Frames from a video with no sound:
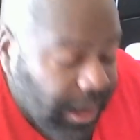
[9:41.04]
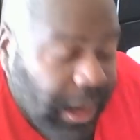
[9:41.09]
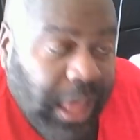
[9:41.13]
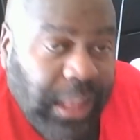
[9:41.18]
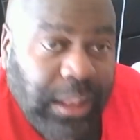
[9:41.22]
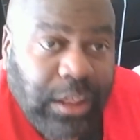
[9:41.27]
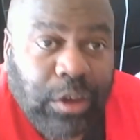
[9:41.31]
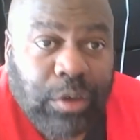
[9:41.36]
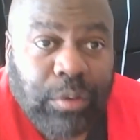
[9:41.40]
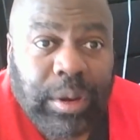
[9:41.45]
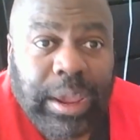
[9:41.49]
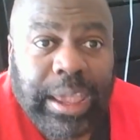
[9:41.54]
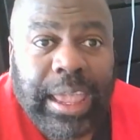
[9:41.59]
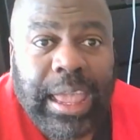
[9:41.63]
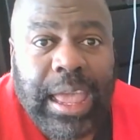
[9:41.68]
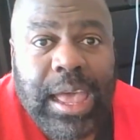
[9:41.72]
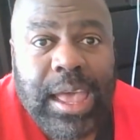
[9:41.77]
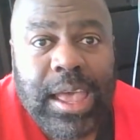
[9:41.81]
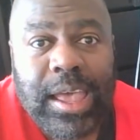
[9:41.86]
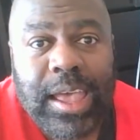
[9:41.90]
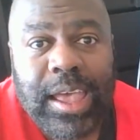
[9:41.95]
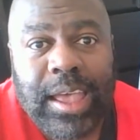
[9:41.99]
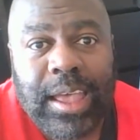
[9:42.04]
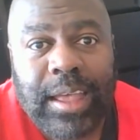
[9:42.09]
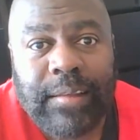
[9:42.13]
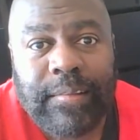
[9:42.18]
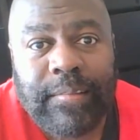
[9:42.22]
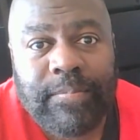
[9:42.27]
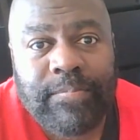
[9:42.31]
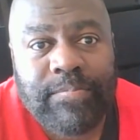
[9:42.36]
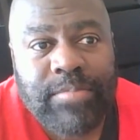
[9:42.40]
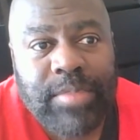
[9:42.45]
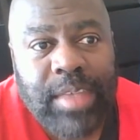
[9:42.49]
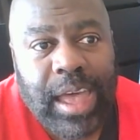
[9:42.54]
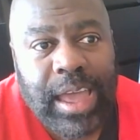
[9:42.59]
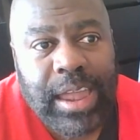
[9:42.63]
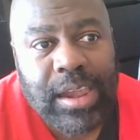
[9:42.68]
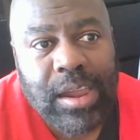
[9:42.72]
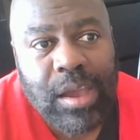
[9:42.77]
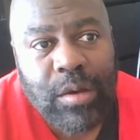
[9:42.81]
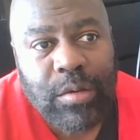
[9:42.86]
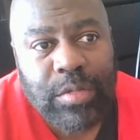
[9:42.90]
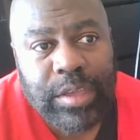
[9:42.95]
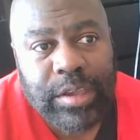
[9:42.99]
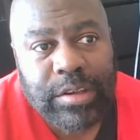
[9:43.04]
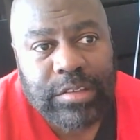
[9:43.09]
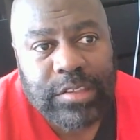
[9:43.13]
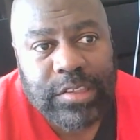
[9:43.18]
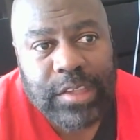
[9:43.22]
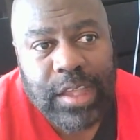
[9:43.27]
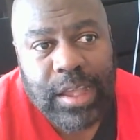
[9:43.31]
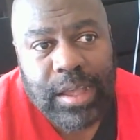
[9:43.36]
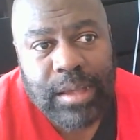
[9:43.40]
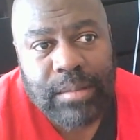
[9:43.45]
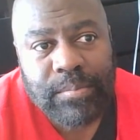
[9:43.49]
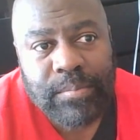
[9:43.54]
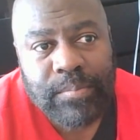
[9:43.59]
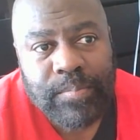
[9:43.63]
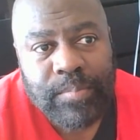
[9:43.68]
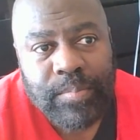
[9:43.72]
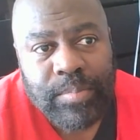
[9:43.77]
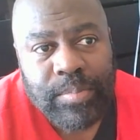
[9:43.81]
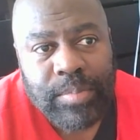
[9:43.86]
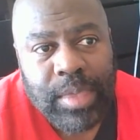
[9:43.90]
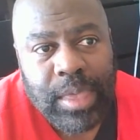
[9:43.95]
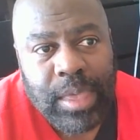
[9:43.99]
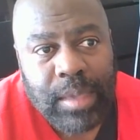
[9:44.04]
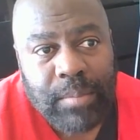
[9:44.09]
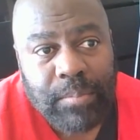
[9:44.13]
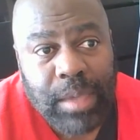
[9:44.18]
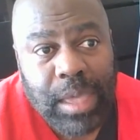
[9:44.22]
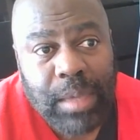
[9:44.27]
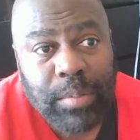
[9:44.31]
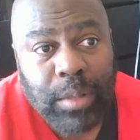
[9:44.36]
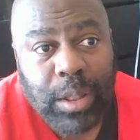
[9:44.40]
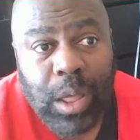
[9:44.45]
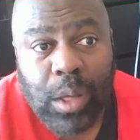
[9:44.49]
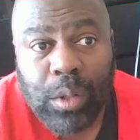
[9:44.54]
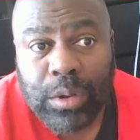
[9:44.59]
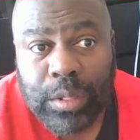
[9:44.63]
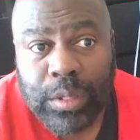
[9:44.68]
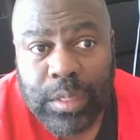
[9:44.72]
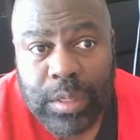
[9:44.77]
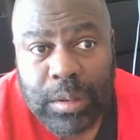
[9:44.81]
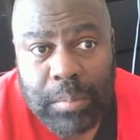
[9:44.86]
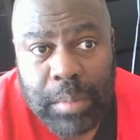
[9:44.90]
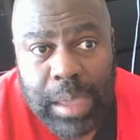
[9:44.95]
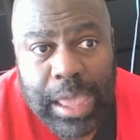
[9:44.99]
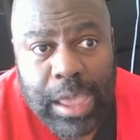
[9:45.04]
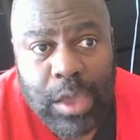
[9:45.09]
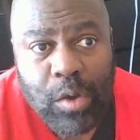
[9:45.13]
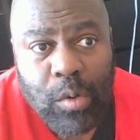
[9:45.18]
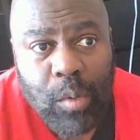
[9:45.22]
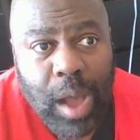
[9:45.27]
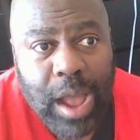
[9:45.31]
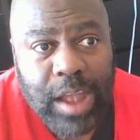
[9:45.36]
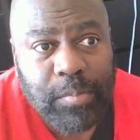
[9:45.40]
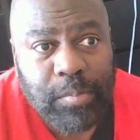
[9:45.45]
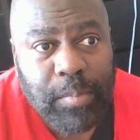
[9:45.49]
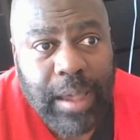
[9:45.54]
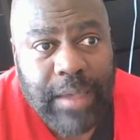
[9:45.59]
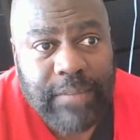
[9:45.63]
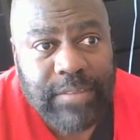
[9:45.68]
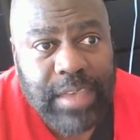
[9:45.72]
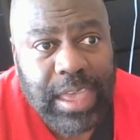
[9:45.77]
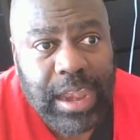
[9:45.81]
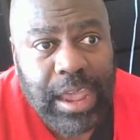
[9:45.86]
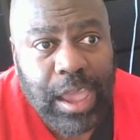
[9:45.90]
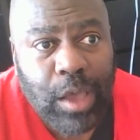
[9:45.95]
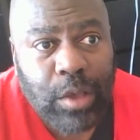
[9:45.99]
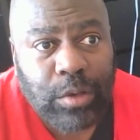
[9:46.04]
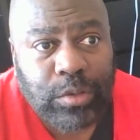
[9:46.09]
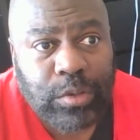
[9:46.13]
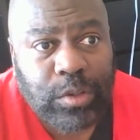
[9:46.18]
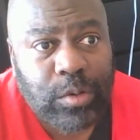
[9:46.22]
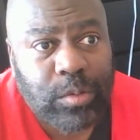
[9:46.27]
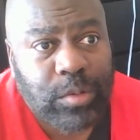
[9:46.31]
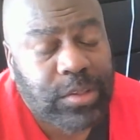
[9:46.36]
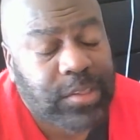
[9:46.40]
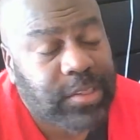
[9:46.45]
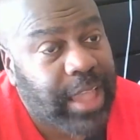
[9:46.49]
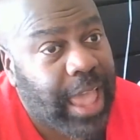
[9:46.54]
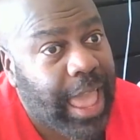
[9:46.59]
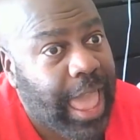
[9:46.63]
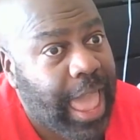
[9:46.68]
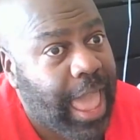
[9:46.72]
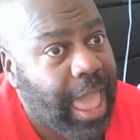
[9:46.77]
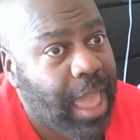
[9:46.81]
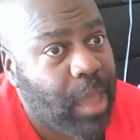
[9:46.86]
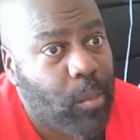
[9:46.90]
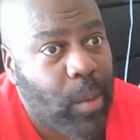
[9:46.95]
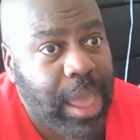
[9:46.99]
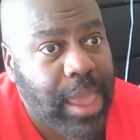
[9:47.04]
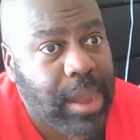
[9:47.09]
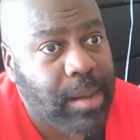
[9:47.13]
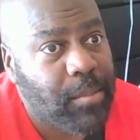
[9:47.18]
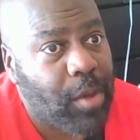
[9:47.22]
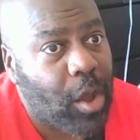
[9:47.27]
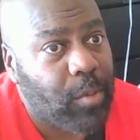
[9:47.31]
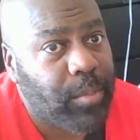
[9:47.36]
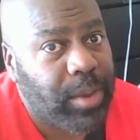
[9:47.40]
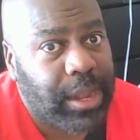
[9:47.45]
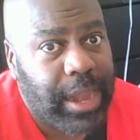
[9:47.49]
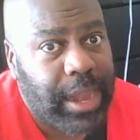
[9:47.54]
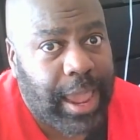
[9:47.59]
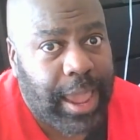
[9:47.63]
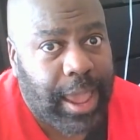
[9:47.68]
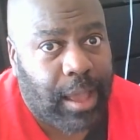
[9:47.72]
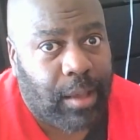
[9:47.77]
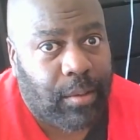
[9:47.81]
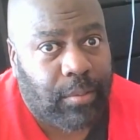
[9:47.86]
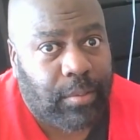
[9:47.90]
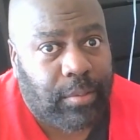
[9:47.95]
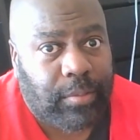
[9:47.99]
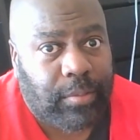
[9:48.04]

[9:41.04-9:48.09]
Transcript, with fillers: I'll agree. I know there's some people older than me who watch my videos who will say, hey, wait a moment now.